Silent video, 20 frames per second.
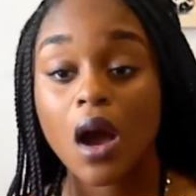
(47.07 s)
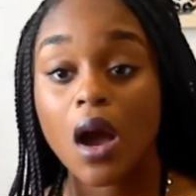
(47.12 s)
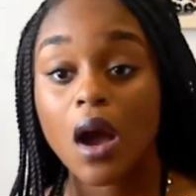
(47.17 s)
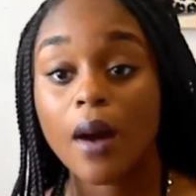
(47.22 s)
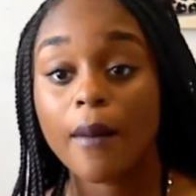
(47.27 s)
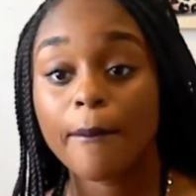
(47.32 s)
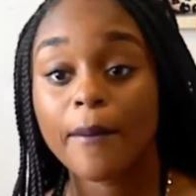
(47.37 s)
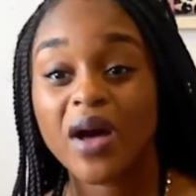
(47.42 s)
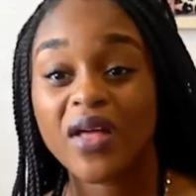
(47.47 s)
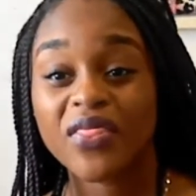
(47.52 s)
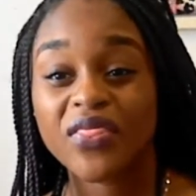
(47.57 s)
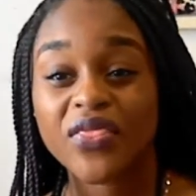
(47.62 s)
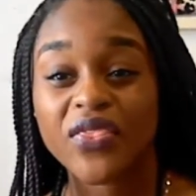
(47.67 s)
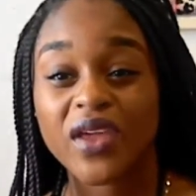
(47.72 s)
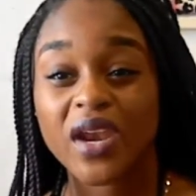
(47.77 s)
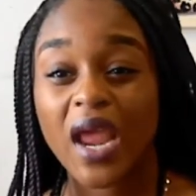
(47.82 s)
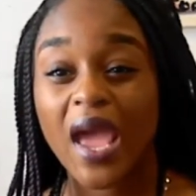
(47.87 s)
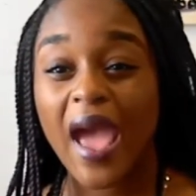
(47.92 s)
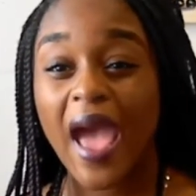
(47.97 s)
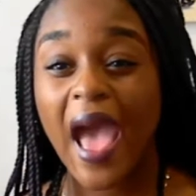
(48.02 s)
a month
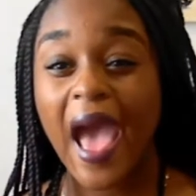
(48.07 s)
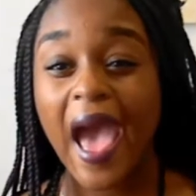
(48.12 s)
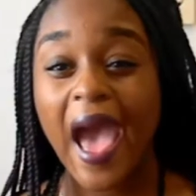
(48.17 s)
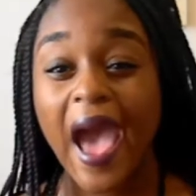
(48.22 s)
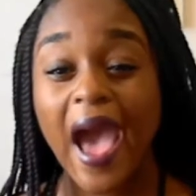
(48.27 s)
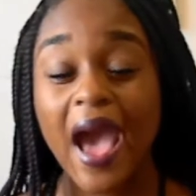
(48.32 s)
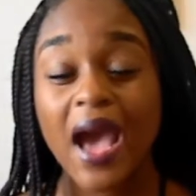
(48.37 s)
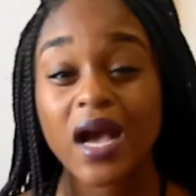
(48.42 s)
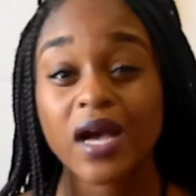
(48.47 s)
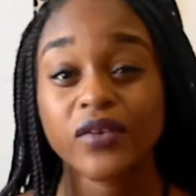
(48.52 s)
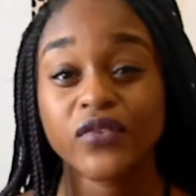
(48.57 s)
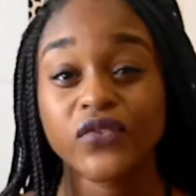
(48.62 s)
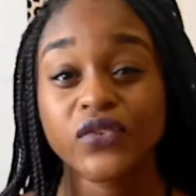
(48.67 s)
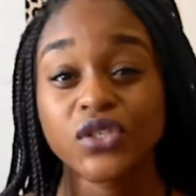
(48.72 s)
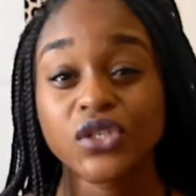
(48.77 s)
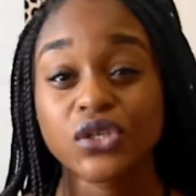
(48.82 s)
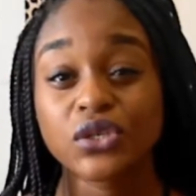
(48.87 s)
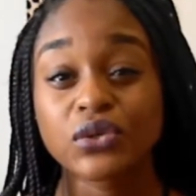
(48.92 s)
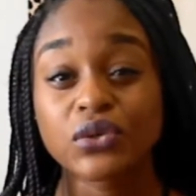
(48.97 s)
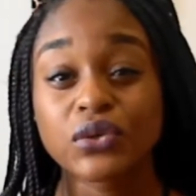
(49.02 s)
and a half
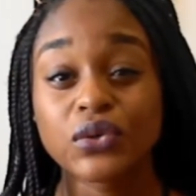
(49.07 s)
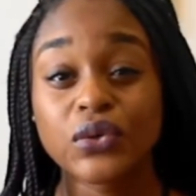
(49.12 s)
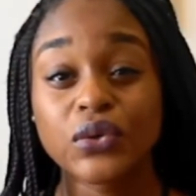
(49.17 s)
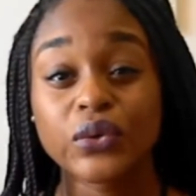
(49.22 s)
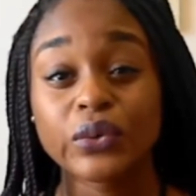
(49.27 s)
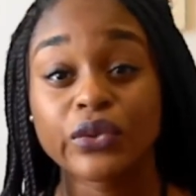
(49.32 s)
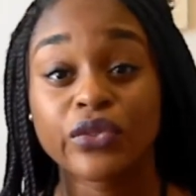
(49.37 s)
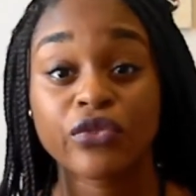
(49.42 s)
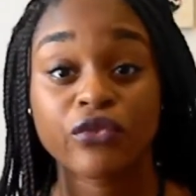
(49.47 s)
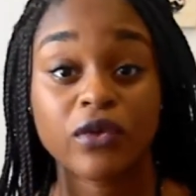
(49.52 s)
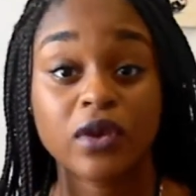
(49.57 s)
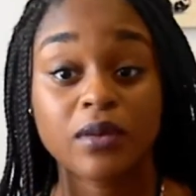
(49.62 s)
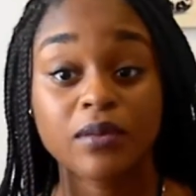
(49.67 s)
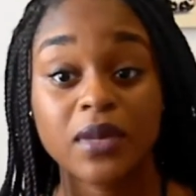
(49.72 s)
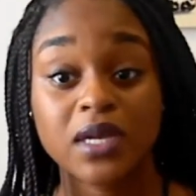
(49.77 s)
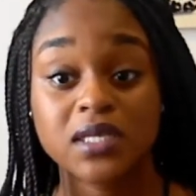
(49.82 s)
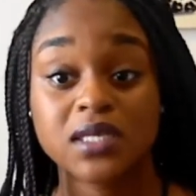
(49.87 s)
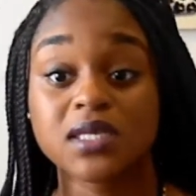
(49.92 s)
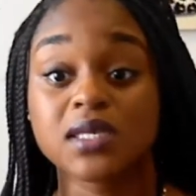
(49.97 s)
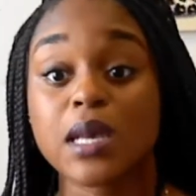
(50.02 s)
to 3
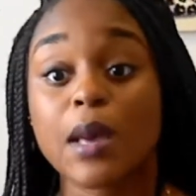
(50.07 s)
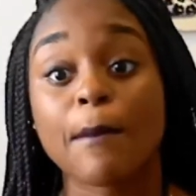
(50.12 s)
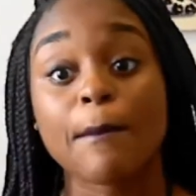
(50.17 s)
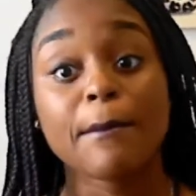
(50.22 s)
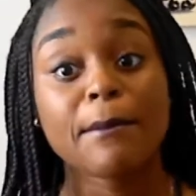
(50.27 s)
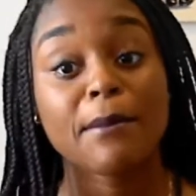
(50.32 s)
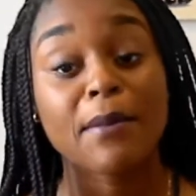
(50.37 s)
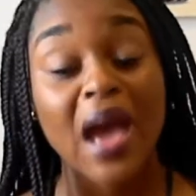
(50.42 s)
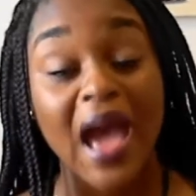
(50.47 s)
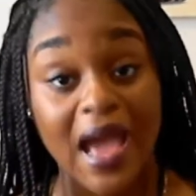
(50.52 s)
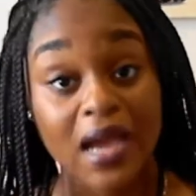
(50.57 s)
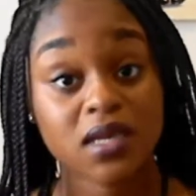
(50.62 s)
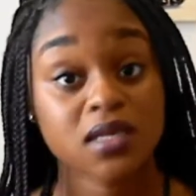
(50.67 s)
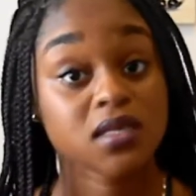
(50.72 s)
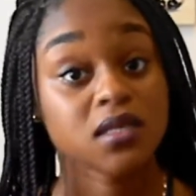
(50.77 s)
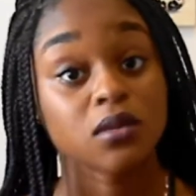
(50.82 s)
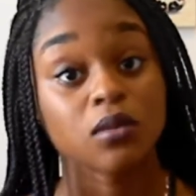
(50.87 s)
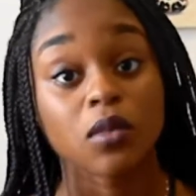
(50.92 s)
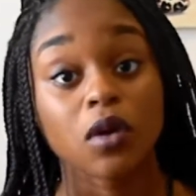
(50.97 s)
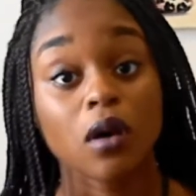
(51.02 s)
months
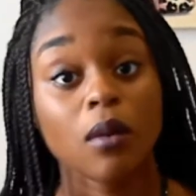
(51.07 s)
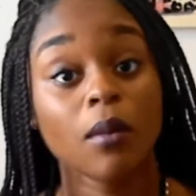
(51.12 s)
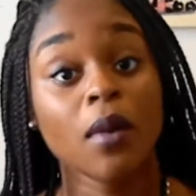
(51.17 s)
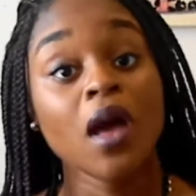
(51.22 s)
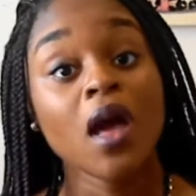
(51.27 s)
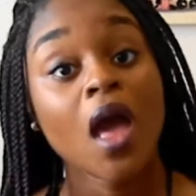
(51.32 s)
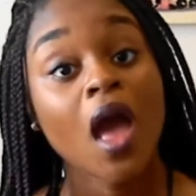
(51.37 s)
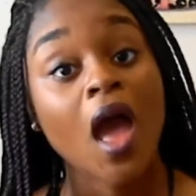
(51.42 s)
maximum.